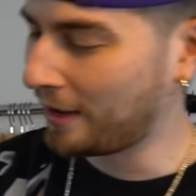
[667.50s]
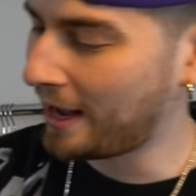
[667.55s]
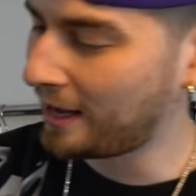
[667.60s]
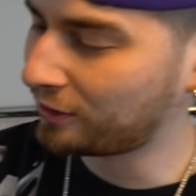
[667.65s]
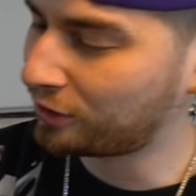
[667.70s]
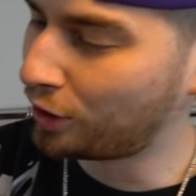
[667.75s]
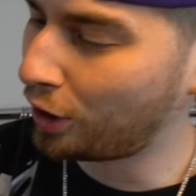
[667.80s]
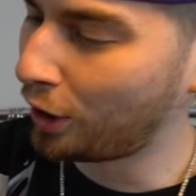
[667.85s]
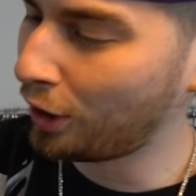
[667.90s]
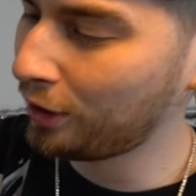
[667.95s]
it
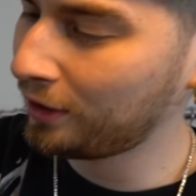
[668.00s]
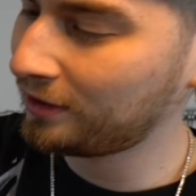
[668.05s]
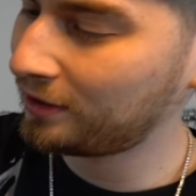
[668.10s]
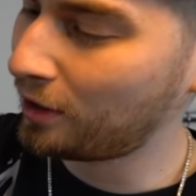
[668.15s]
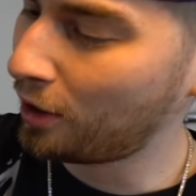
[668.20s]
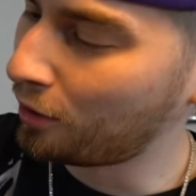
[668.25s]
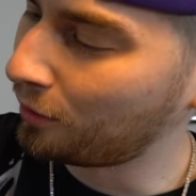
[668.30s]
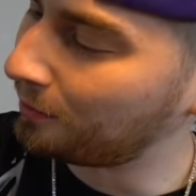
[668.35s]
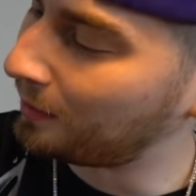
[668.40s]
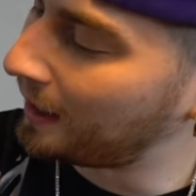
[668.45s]
has Curtis
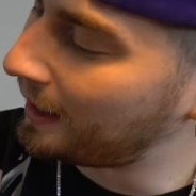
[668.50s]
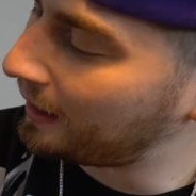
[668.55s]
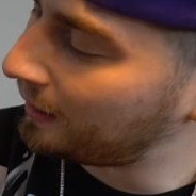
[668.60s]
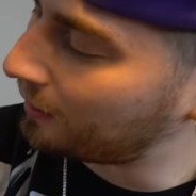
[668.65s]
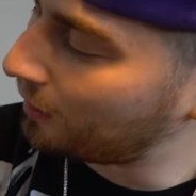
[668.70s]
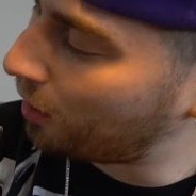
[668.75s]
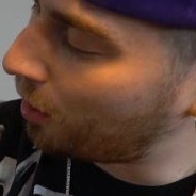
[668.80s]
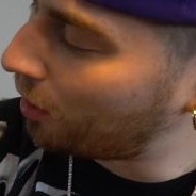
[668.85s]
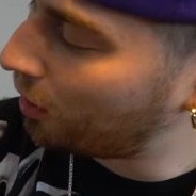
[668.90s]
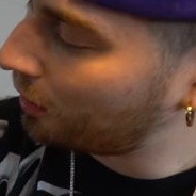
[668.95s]

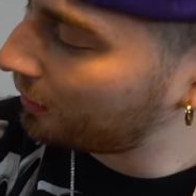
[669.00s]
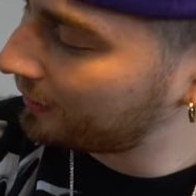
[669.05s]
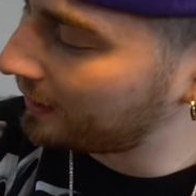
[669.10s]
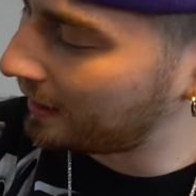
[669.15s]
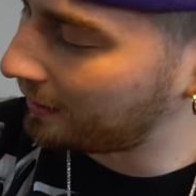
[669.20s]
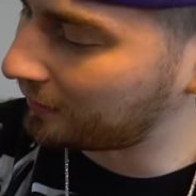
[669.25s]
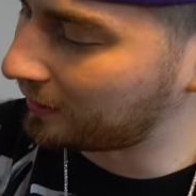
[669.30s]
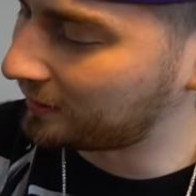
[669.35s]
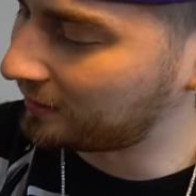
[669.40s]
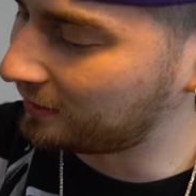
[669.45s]
Cobain all
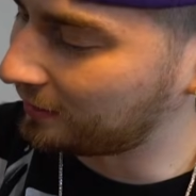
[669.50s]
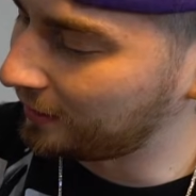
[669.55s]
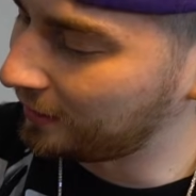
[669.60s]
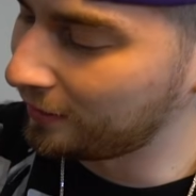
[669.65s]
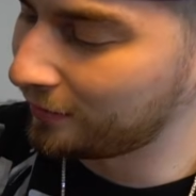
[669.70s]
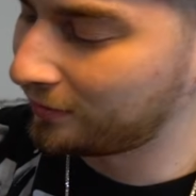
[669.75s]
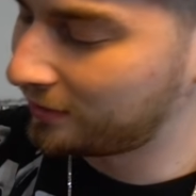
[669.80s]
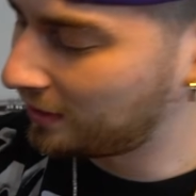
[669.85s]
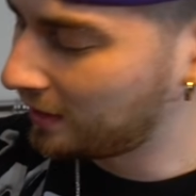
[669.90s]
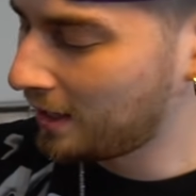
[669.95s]
down the
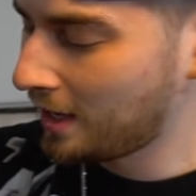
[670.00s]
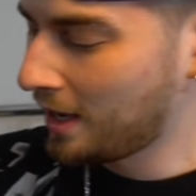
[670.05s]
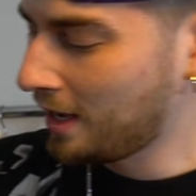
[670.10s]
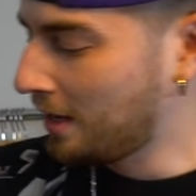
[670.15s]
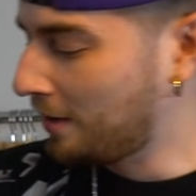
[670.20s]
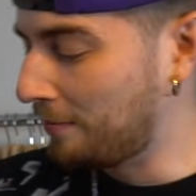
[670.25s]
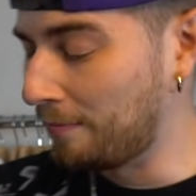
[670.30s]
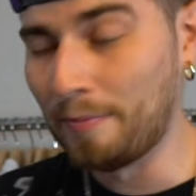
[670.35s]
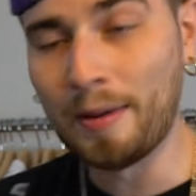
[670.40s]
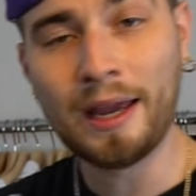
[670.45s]
sleeves,
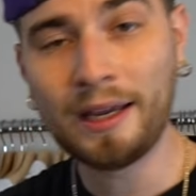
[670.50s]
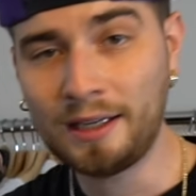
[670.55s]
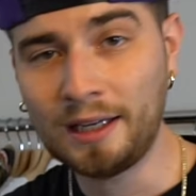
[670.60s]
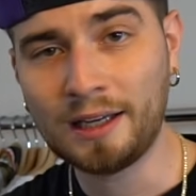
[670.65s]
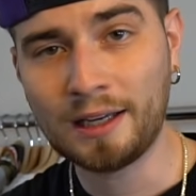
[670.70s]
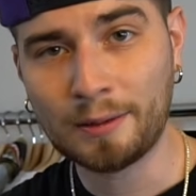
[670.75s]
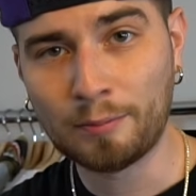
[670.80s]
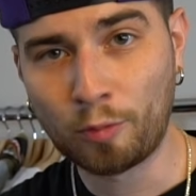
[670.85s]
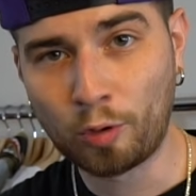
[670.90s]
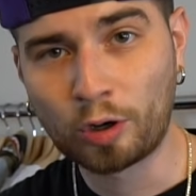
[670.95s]

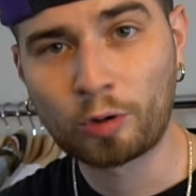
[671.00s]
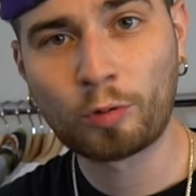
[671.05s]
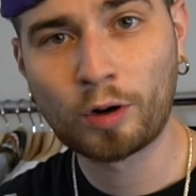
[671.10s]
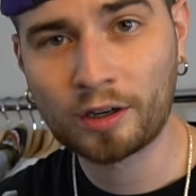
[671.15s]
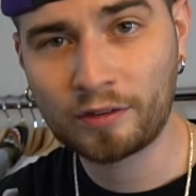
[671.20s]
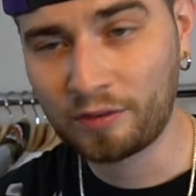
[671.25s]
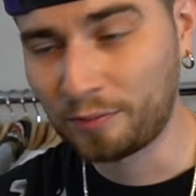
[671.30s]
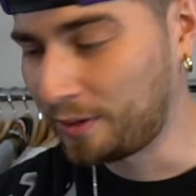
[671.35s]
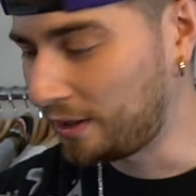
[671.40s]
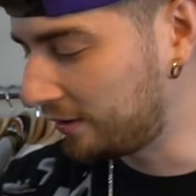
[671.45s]
making it more
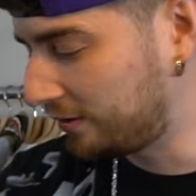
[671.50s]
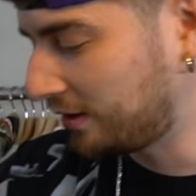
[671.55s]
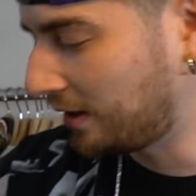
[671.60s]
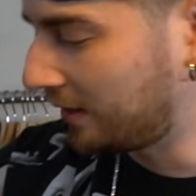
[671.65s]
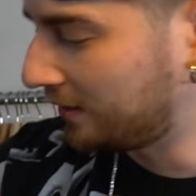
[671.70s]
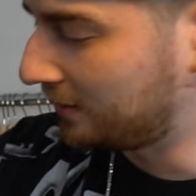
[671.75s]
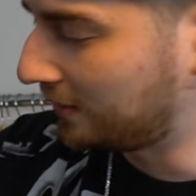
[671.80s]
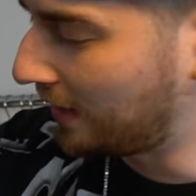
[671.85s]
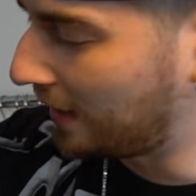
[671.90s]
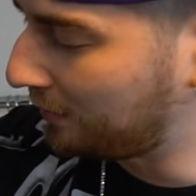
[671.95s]
work for me to
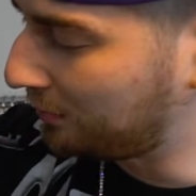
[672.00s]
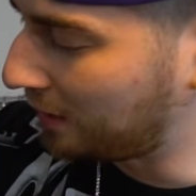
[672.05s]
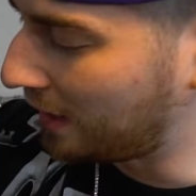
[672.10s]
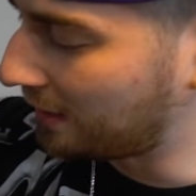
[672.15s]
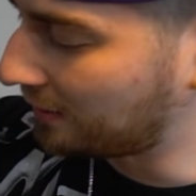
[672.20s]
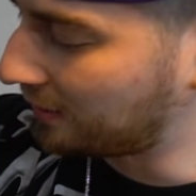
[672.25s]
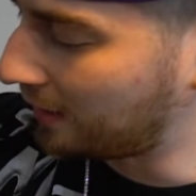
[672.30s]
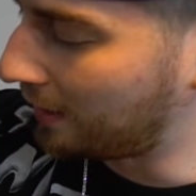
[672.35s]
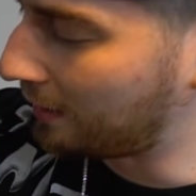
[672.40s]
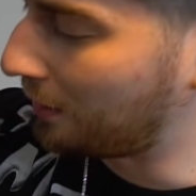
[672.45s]
say his name.
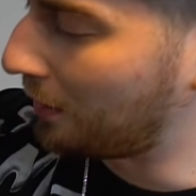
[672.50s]
Yes, I